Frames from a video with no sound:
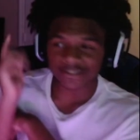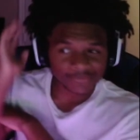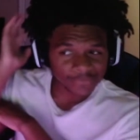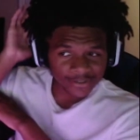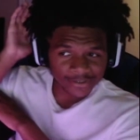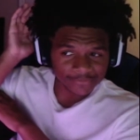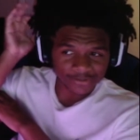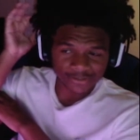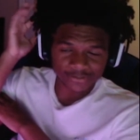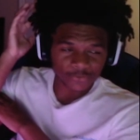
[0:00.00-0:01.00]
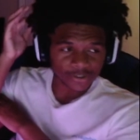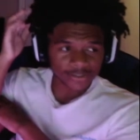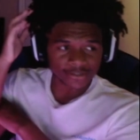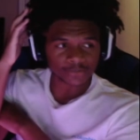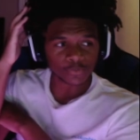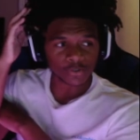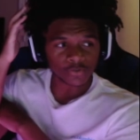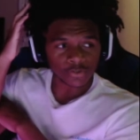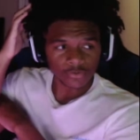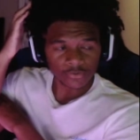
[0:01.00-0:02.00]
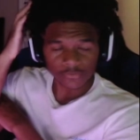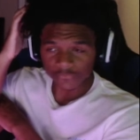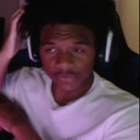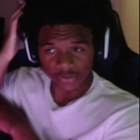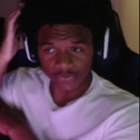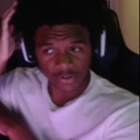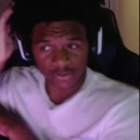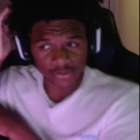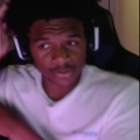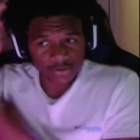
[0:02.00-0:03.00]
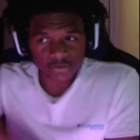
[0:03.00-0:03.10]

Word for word: dunking over players, shooting fadeaways.